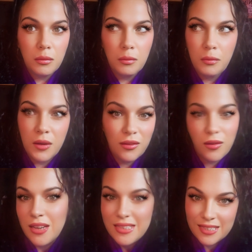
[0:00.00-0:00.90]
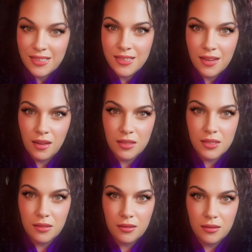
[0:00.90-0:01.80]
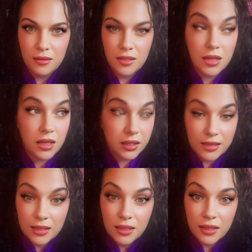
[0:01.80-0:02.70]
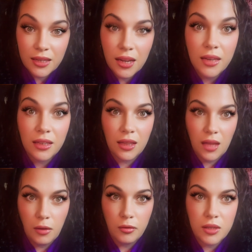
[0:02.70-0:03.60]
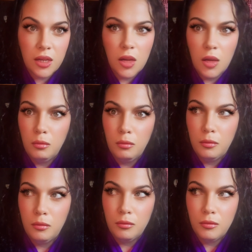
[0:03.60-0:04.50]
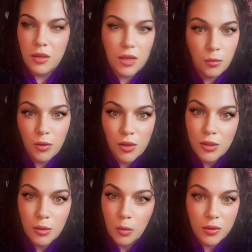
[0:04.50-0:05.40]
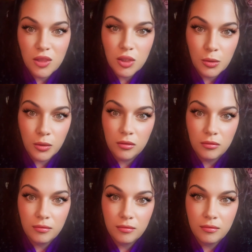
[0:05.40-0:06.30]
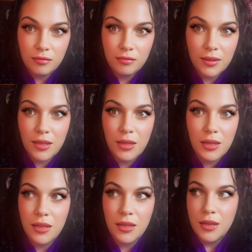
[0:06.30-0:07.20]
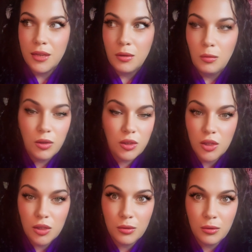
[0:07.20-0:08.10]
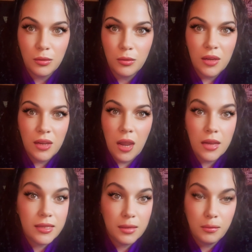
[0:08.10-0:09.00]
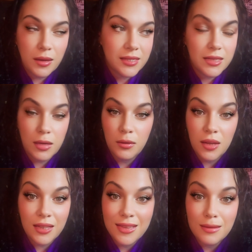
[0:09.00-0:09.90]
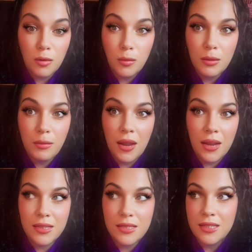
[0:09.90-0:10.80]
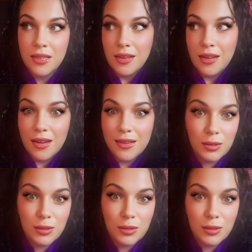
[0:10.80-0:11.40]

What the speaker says: But if I didn't answer clearly and loud, he wouldn't open the door. He would just go and sit back down and let the moment pass as